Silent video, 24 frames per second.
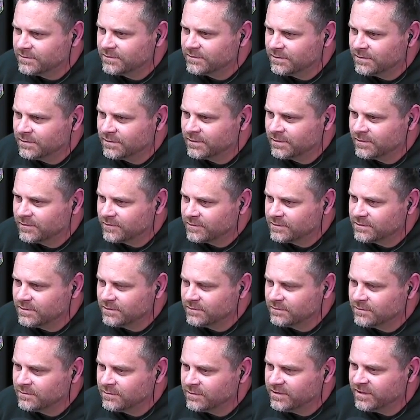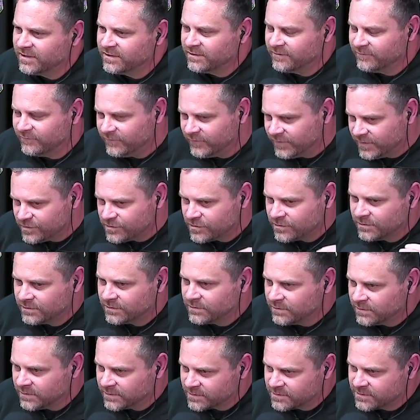You know, you got to
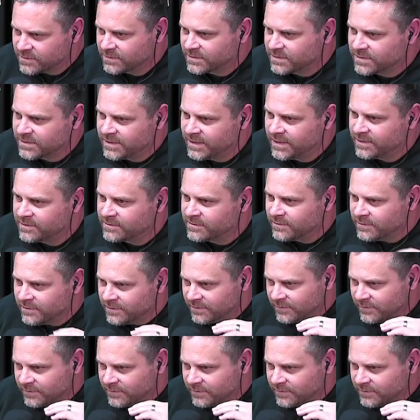envision the success,